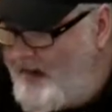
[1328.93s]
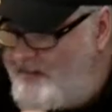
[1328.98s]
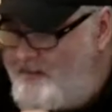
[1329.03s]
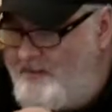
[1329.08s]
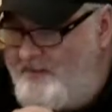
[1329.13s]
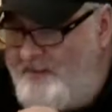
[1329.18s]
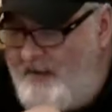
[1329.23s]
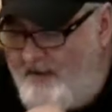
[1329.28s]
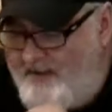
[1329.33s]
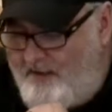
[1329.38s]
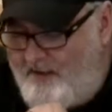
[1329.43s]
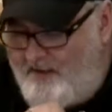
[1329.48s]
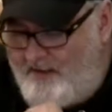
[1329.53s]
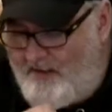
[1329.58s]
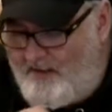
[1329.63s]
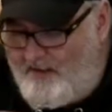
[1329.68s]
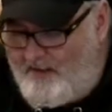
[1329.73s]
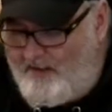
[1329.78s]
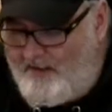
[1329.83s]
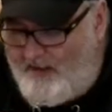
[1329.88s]
I think
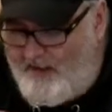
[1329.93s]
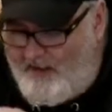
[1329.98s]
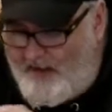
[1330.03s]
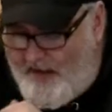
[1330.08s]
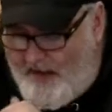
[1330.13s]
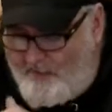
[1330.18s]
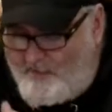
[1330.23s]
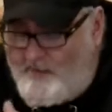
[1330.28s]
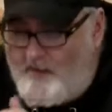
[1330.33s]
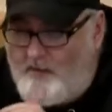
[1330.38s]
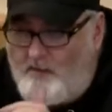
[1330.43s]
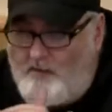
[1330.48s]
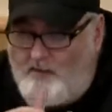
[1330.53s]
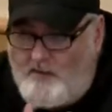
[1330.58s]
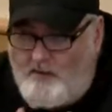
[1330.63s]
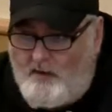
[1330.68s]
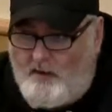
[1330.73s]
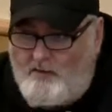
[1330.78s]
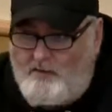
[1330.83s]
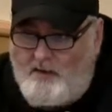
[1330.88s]
they named
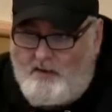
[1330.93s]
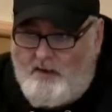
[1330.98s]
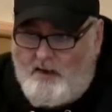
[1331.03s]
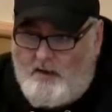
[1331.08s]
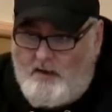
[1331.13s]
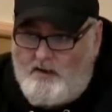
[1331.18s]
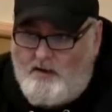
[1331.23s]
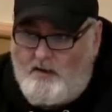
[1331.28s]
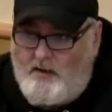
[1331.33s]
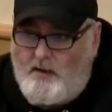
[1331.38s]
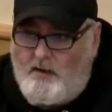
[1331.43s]
the underlying.